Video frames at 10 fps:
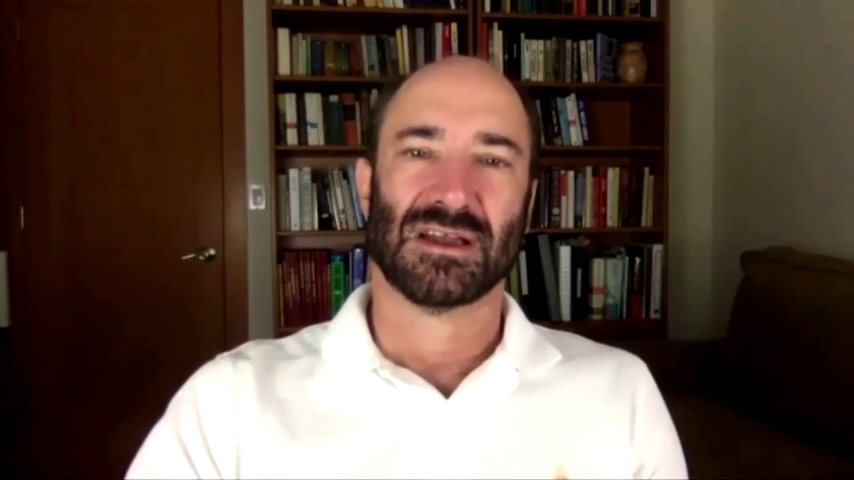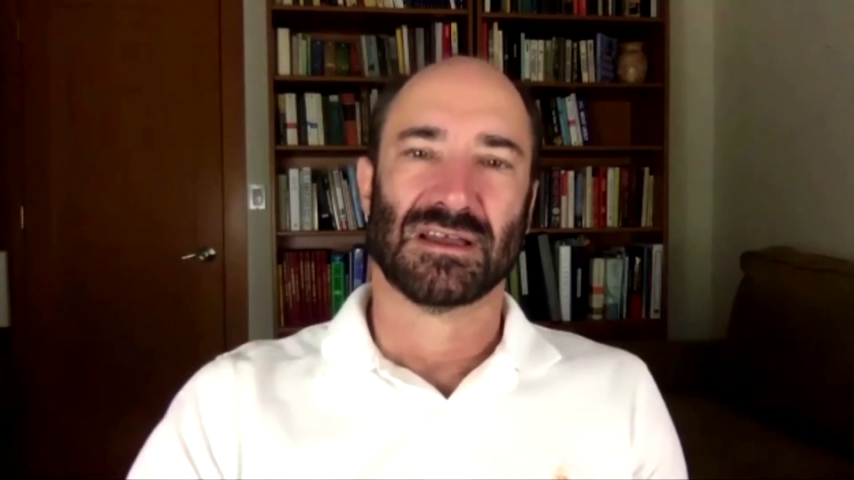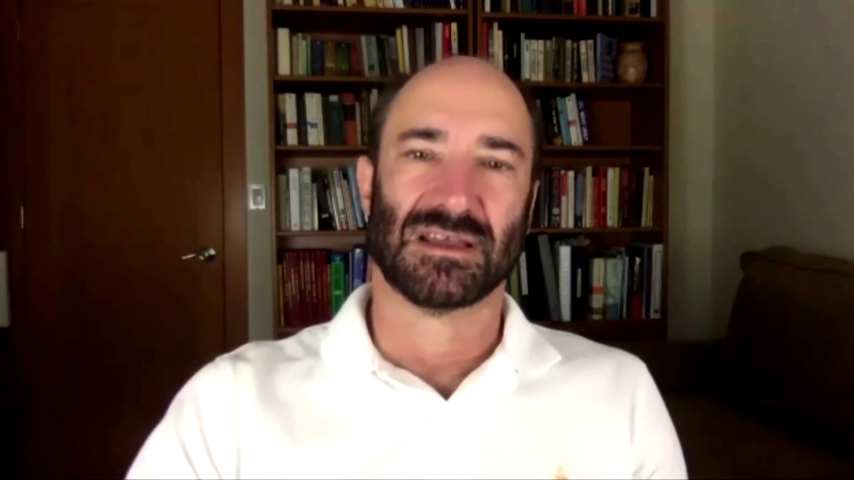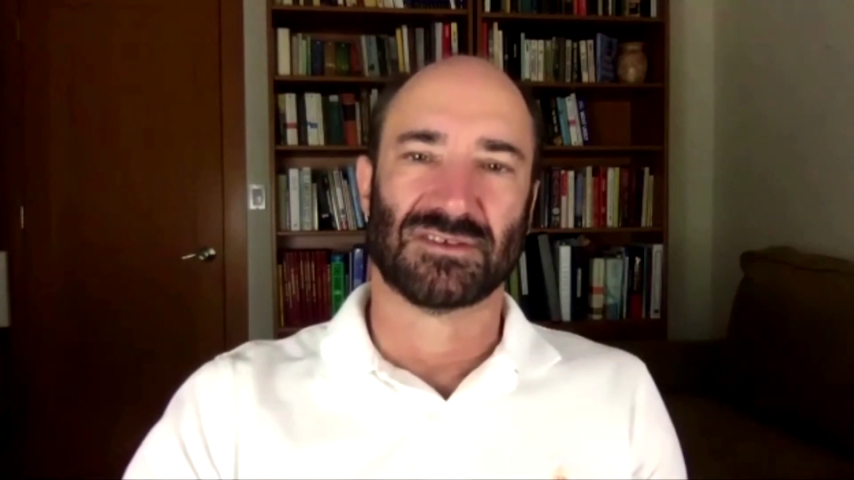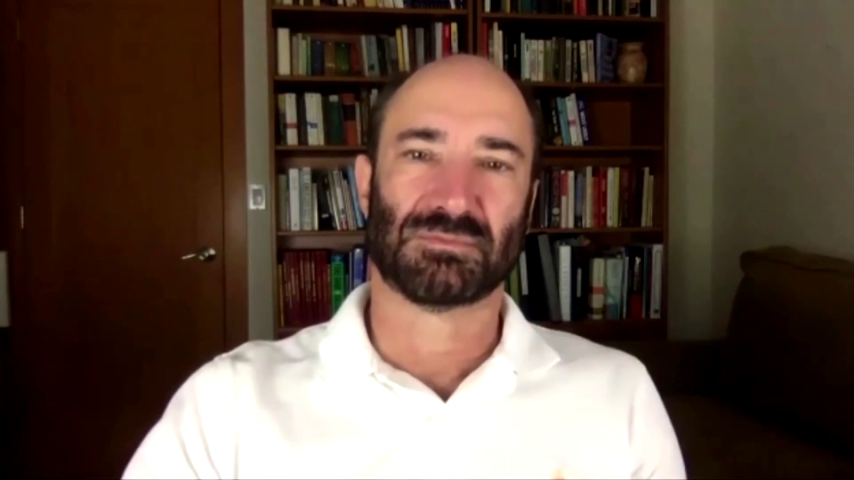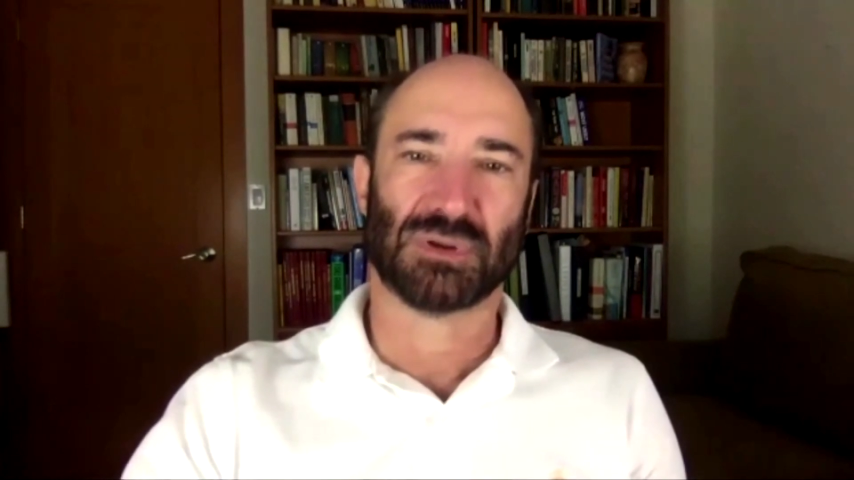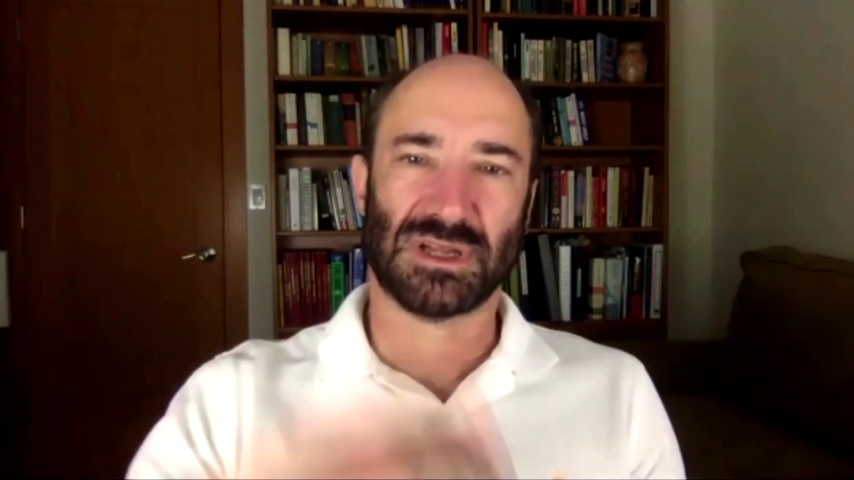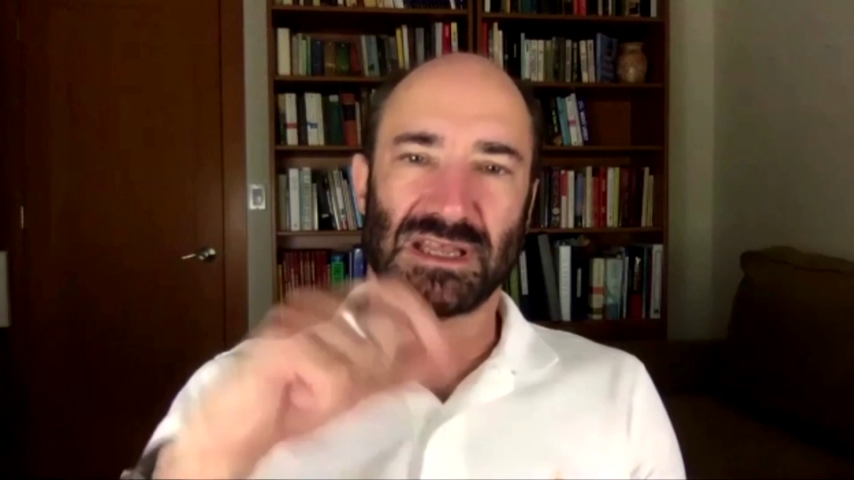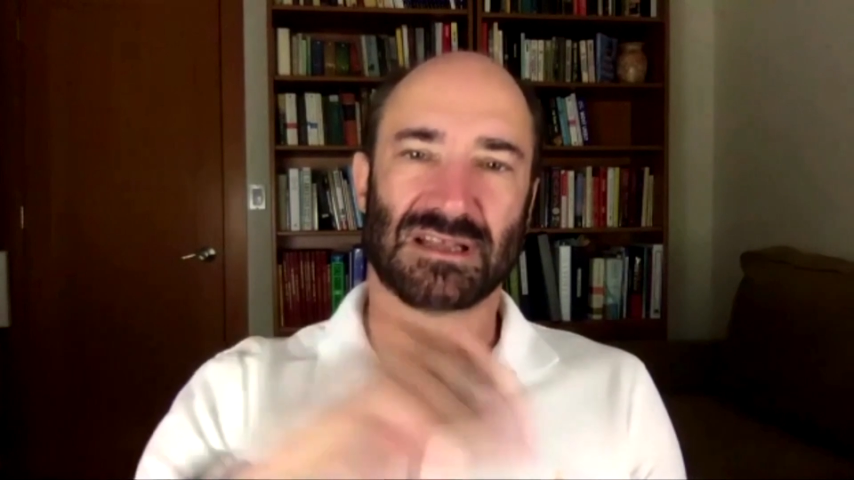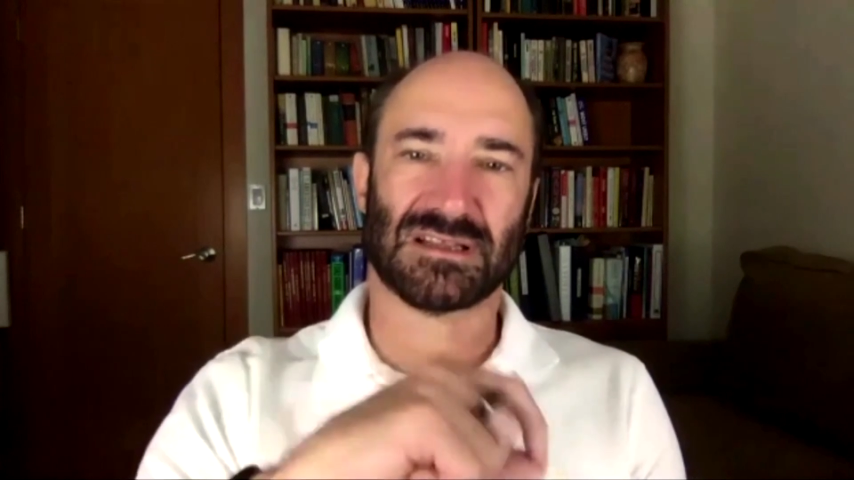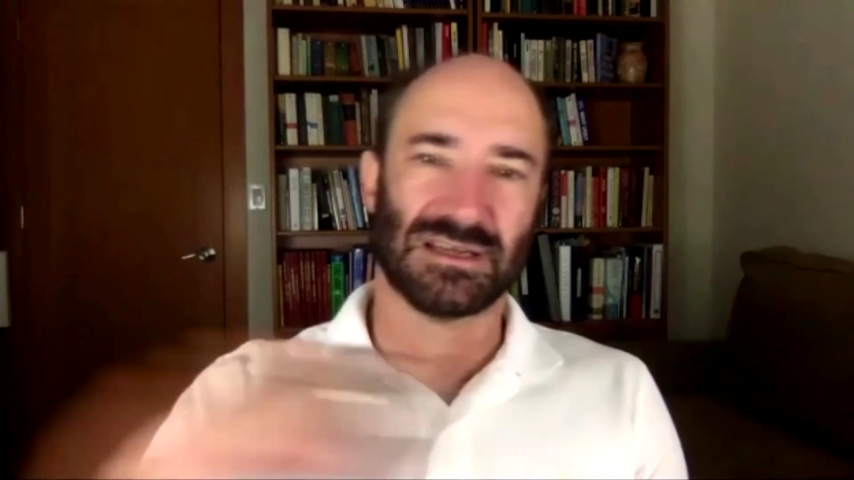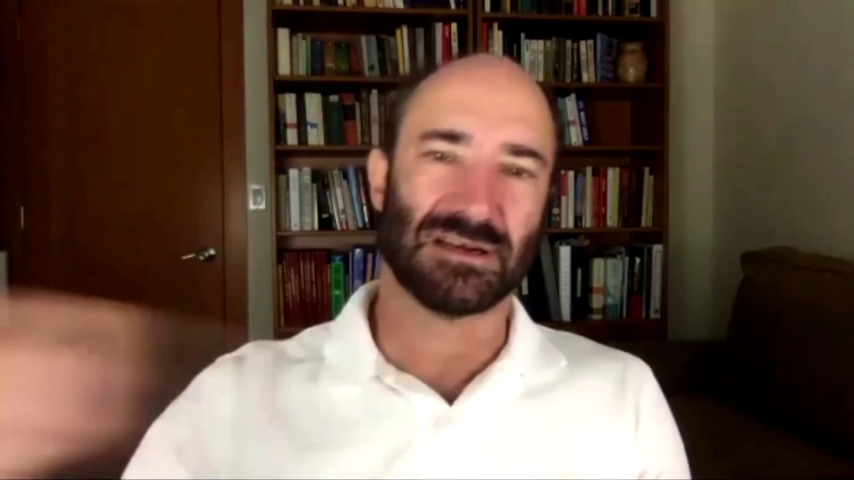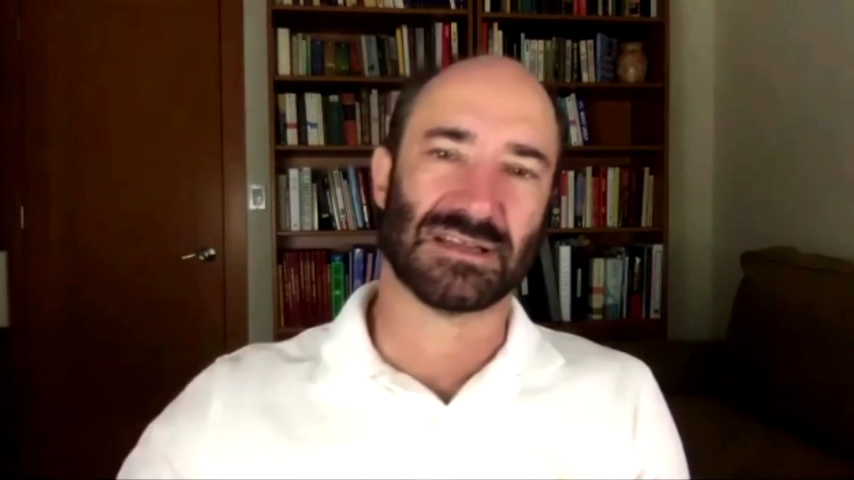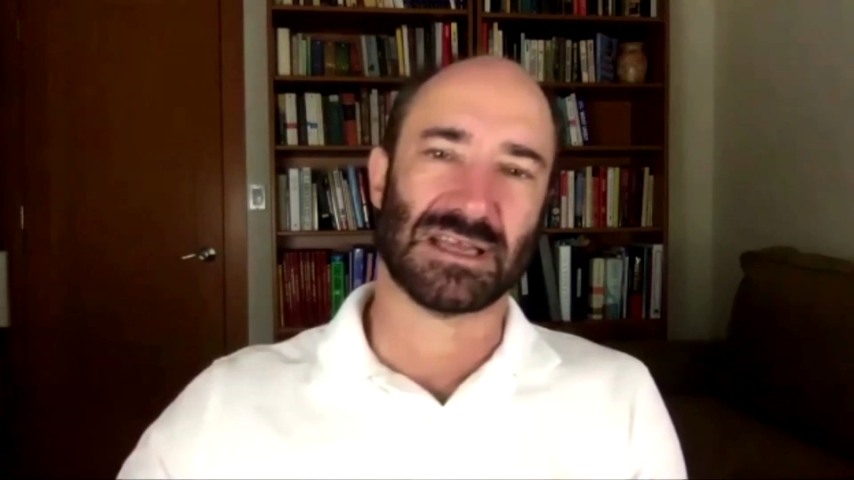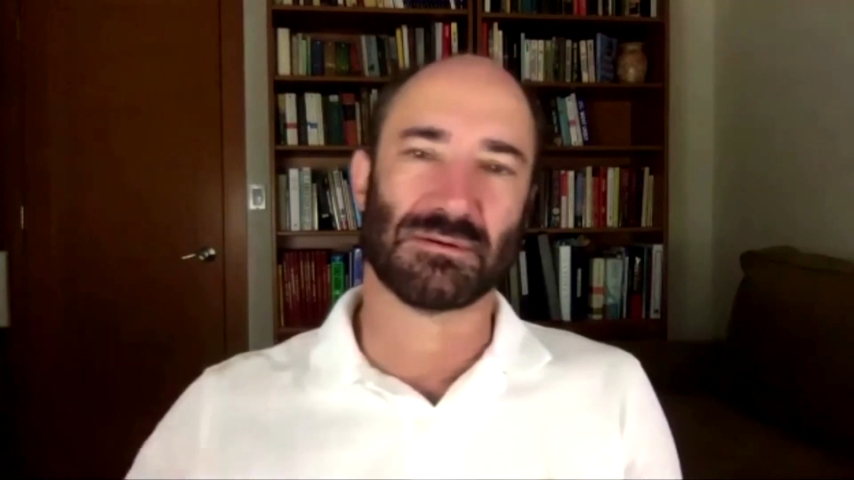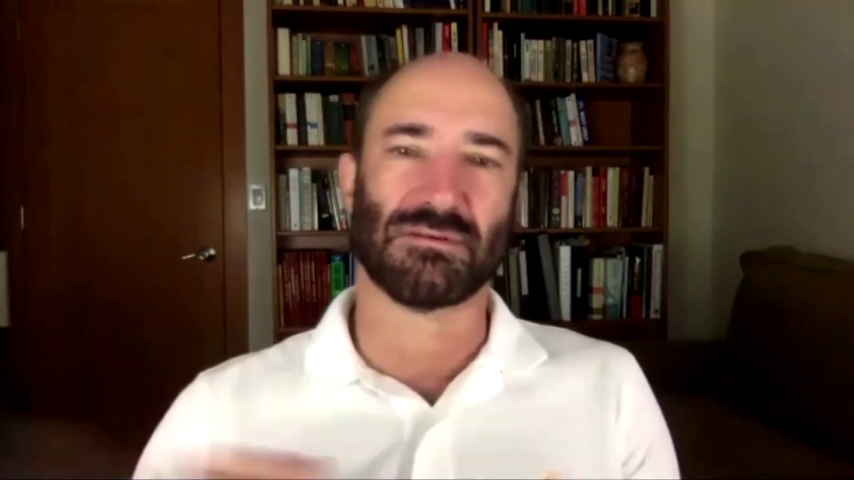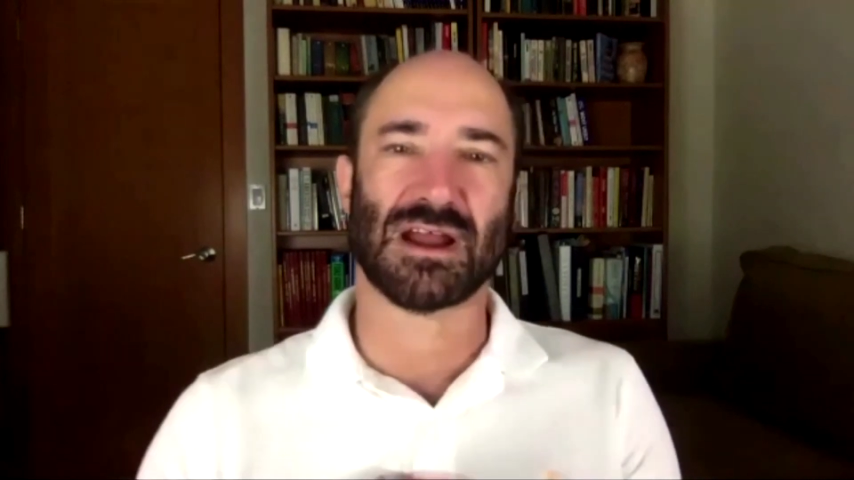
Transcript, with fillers: it's pretty clear they were